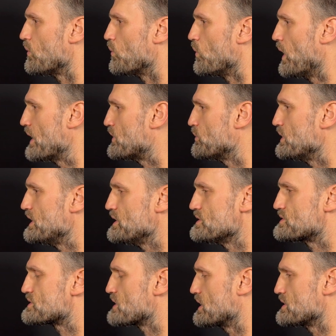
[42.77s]
Why do we need
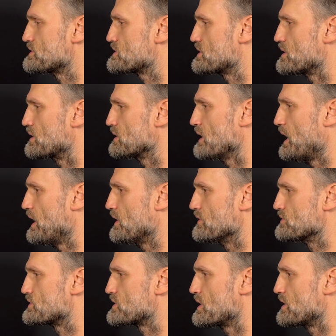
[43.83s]
science in our
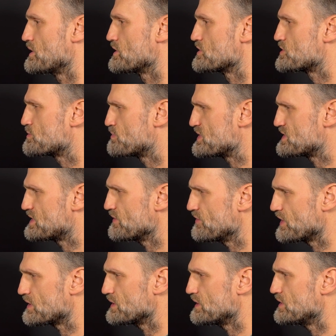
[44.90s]
lives,
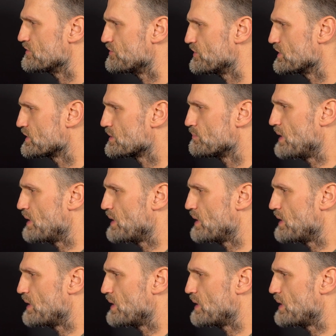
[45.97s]
specifically the field of